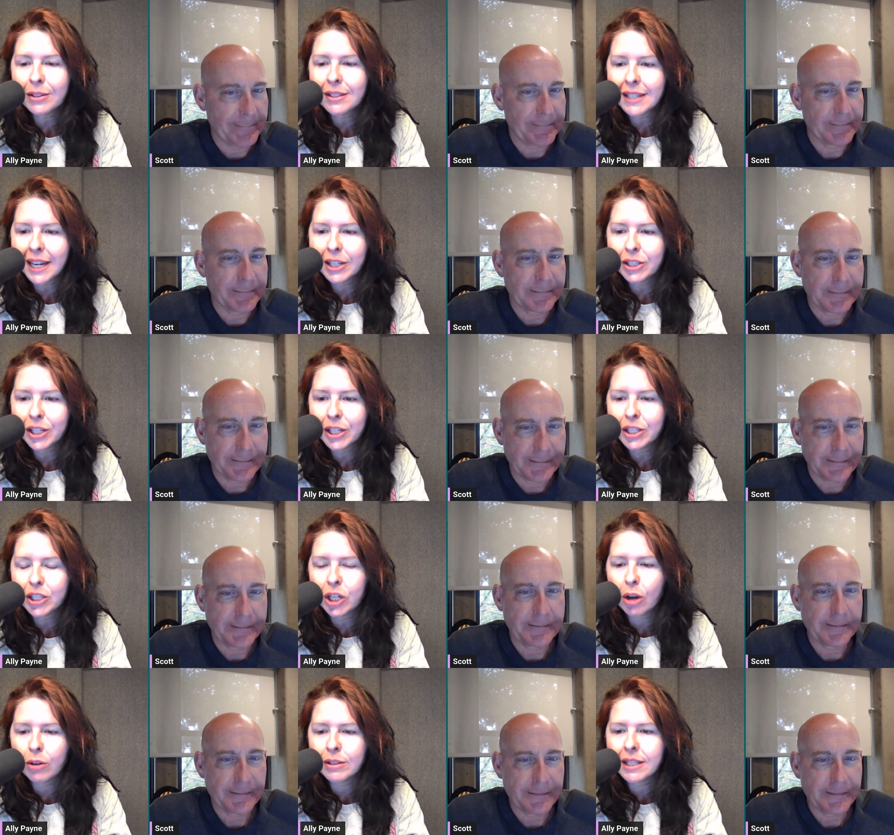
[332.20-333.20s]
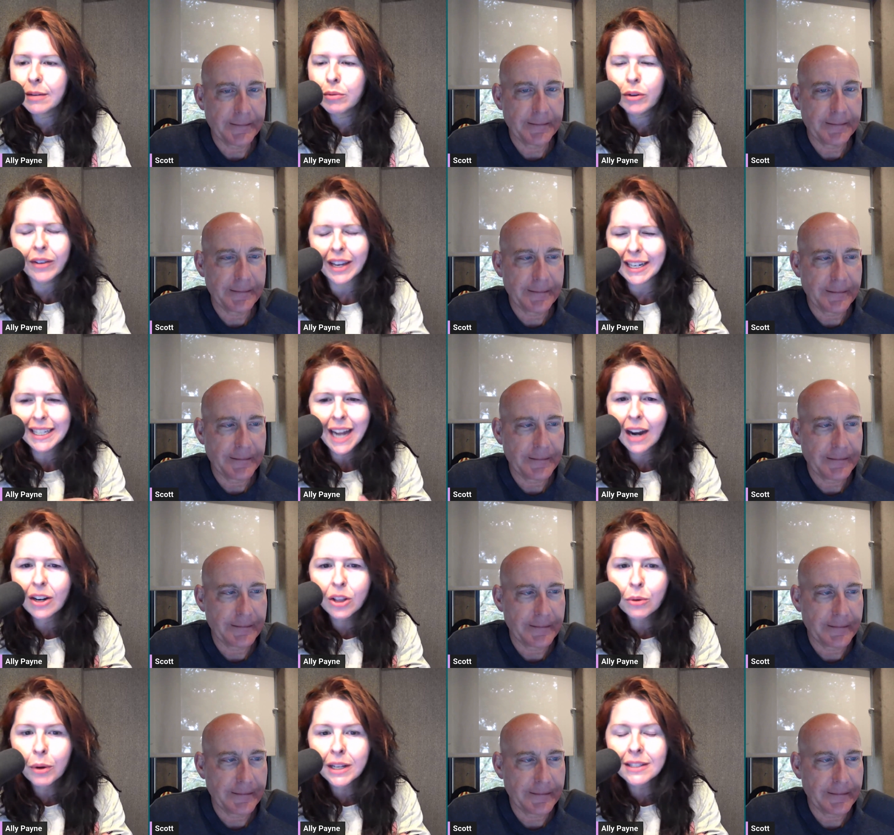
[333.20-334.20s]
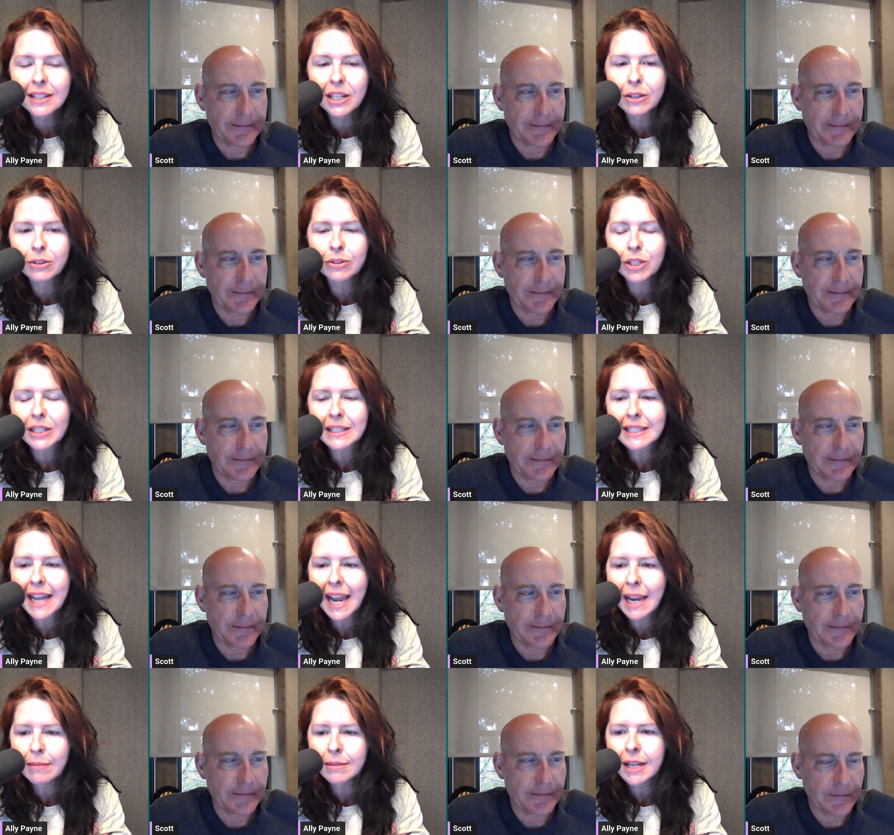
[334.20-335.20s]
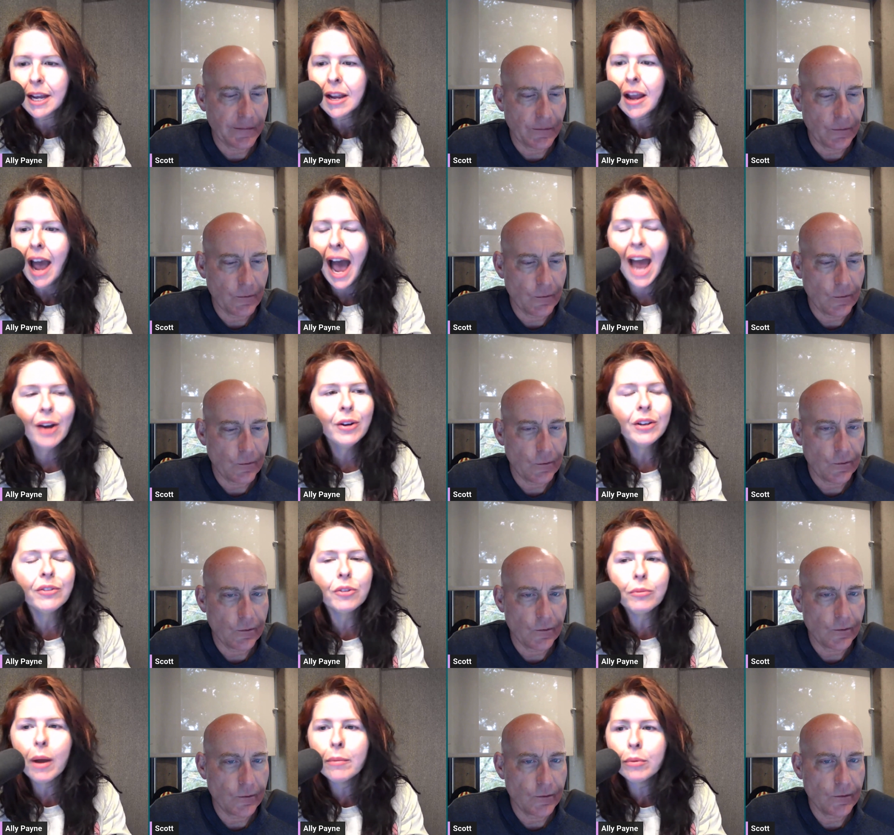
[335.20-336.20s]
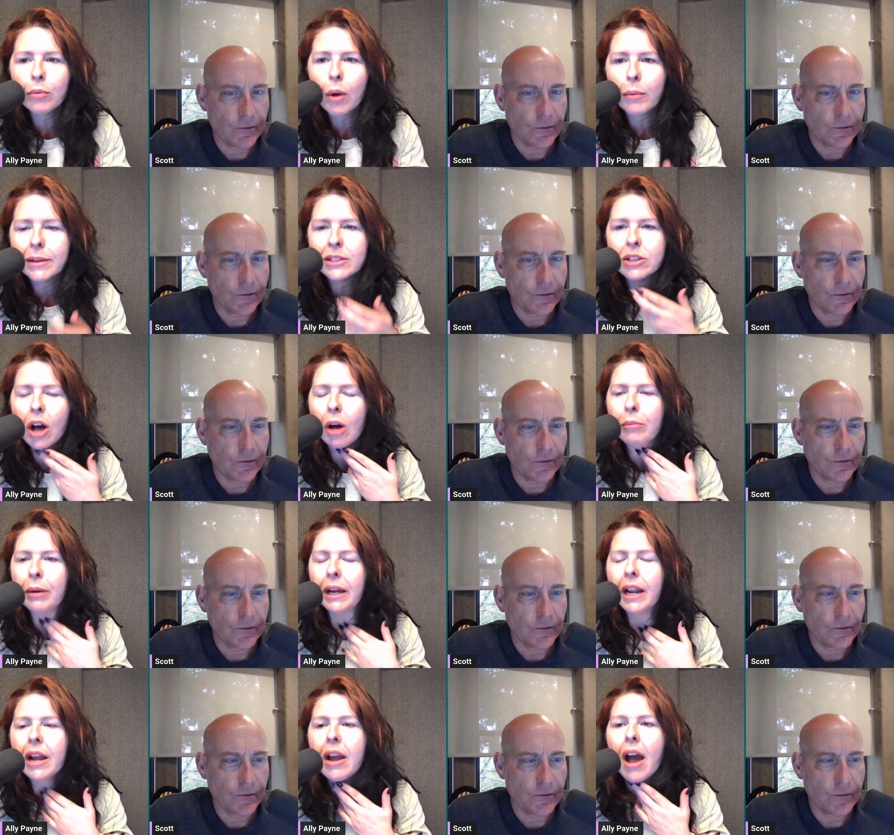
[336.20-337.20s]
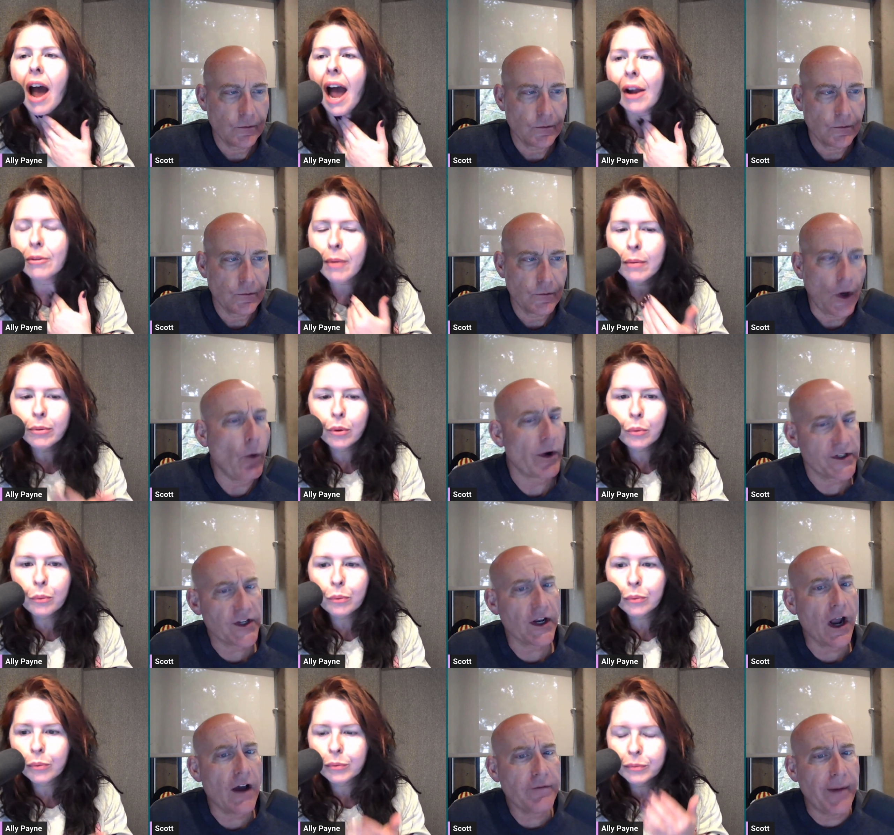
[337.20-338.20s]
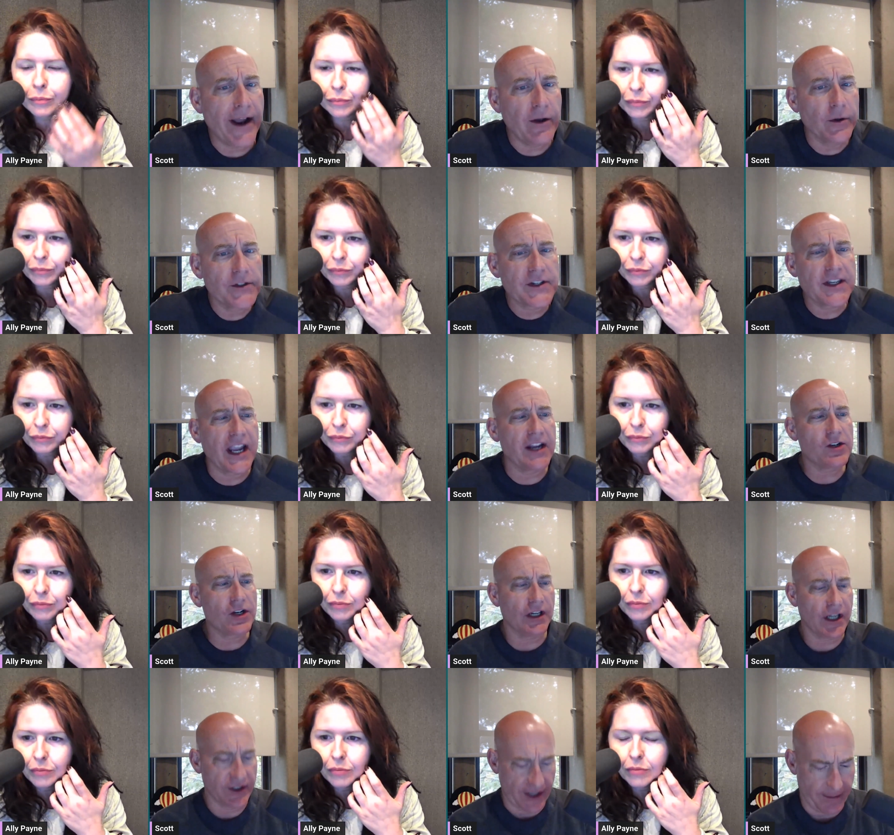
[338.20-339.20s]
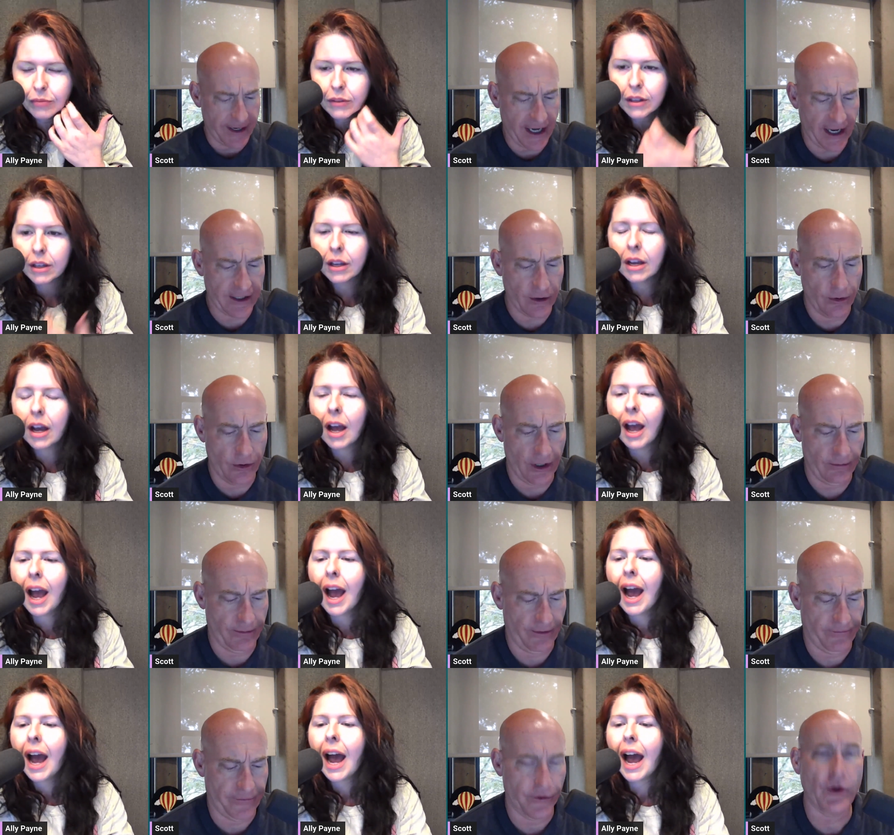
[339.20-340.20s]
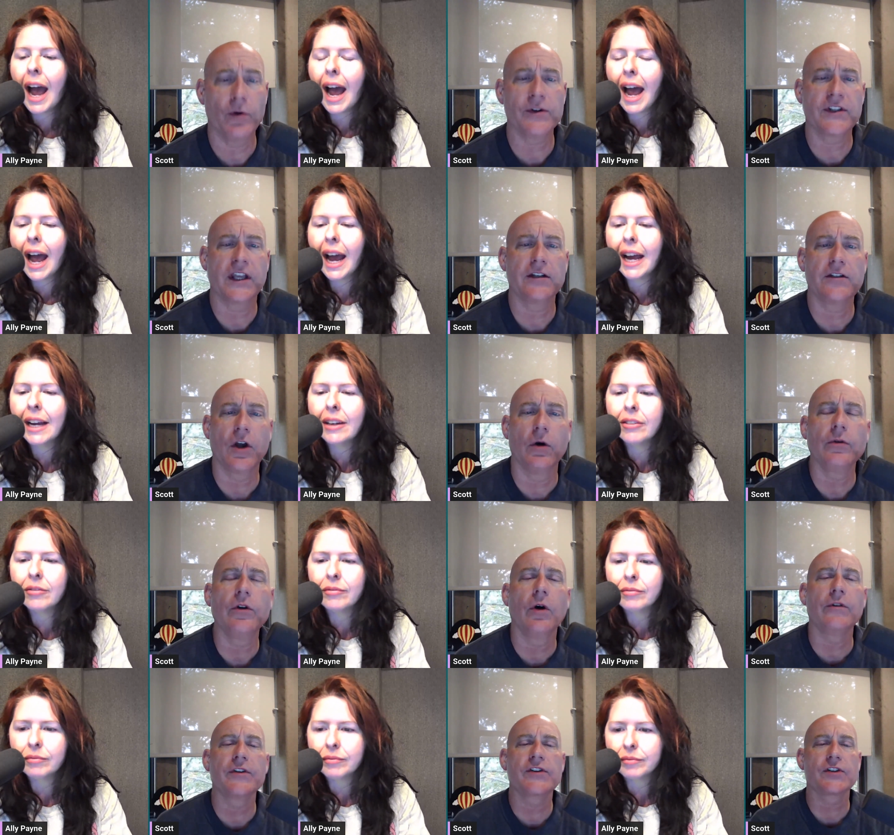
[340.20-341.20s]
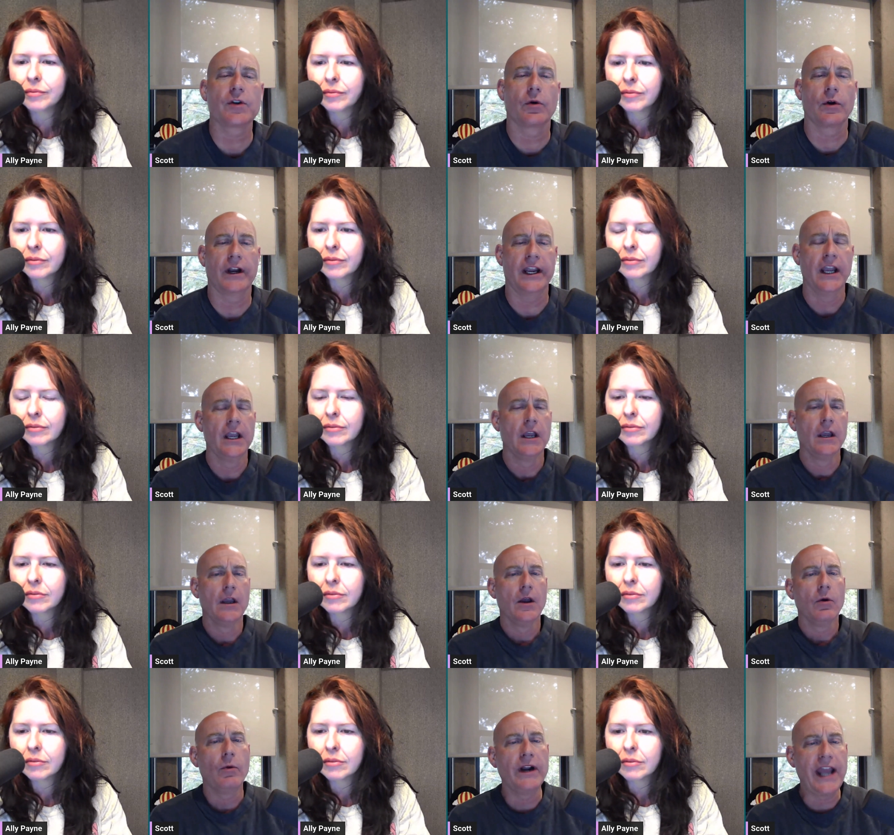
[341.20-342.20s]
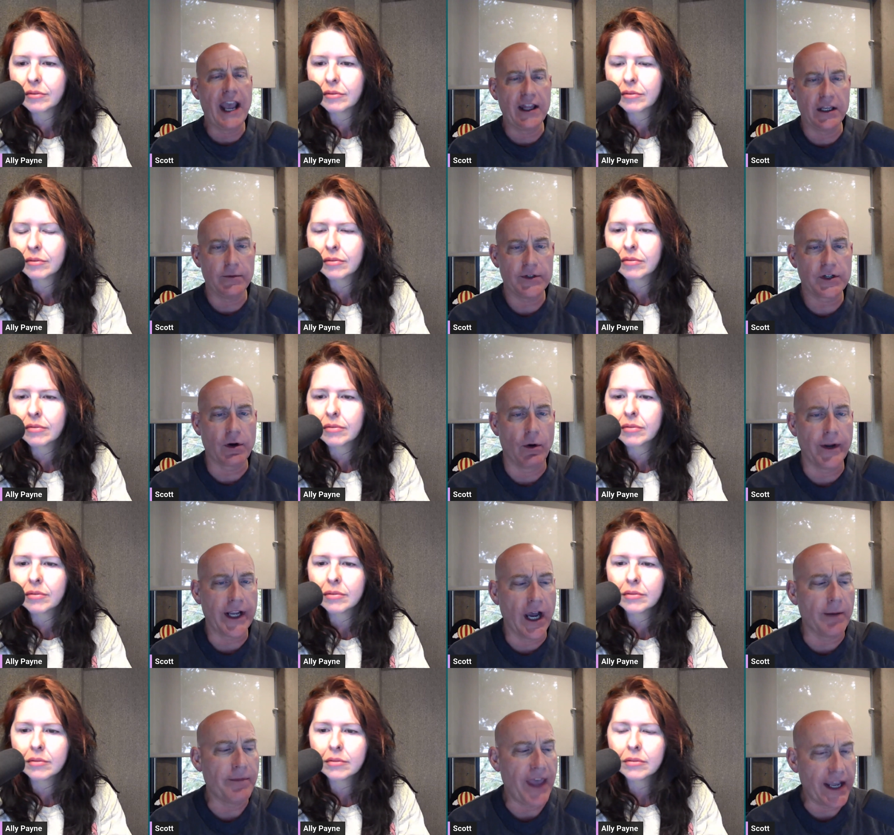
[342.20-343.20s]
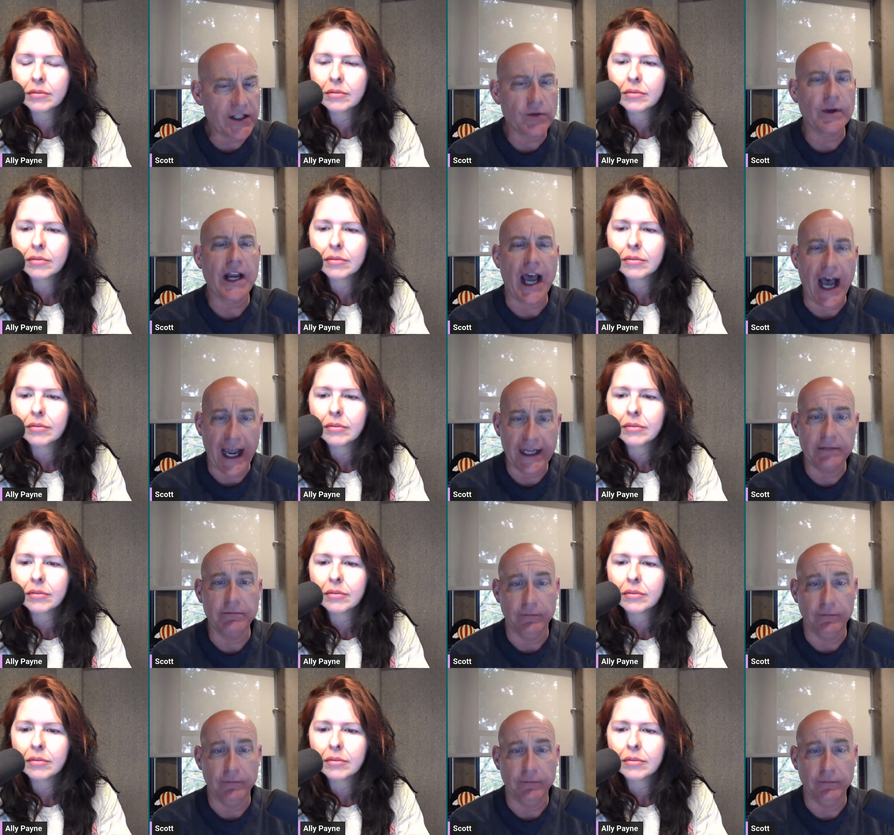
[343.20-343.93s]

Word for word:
Speaker 1: station to go see a movie. None of the ones that you just named. I don't even remember what we saw, but I remember. Was it off
Speaker 2: my old station? Because I mean, I knew. Uh, for those that don't know the story, when Ally was growing up, that's when I